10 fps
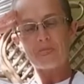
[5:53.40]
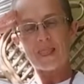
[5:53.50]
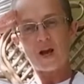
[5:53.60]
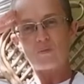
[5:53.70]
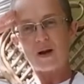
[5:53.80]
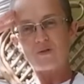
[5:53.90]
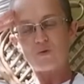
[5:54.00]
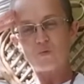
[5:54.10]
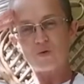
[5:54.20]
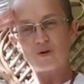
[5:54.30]
around the
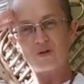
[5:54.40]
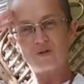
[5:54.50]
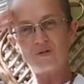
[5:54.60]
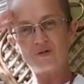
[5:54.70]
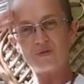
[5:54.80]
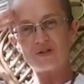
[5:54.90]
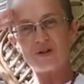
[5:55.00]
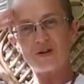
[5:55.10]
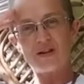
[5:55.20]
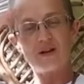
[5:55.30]
world, we're
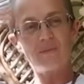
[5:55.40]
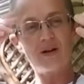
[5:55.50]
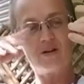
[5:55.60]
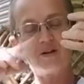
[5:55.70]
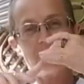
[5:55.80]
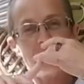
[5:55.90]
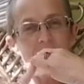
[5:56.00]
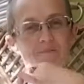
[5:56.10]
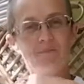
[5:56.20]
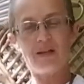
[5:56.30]
talking about,
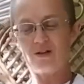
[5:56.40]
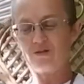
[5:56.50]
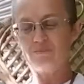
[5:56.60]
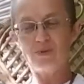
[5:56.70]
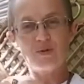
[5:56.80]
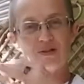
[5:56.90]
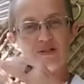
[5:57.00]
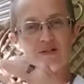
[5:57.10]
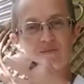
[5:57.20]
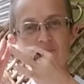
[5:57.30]
you know,
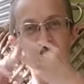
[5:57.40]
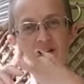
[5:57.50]
Buddhism,